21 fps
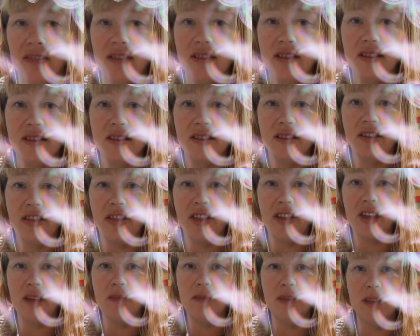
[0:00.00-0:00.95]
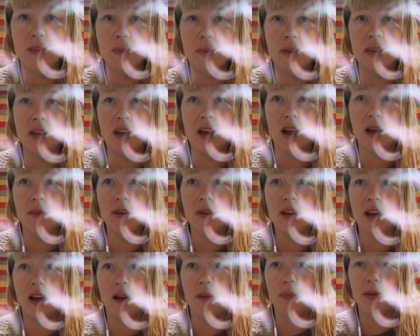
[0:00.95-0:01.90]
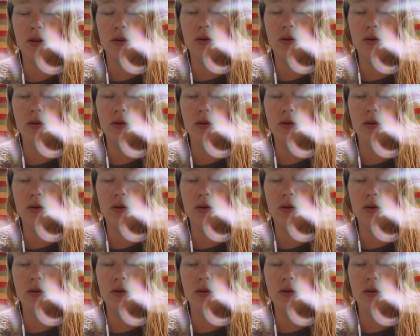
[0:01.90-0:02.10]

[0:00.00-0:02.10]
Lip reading: this is a theme that's been coming up, and